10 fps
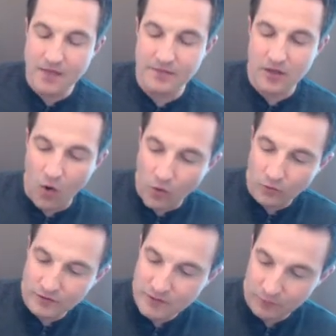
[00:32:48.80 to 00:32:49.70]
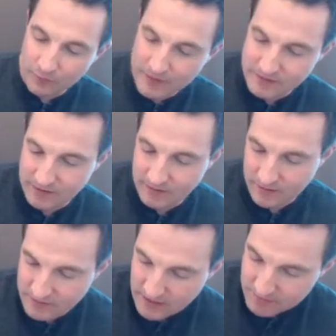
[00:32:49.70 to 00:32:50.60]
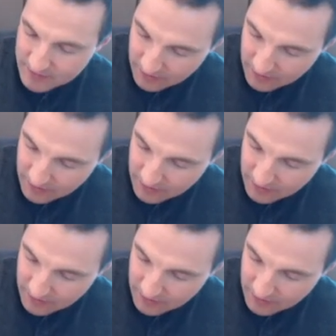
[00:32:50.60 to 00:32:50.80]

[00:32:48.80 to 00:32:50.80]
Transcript: And the only reason, and same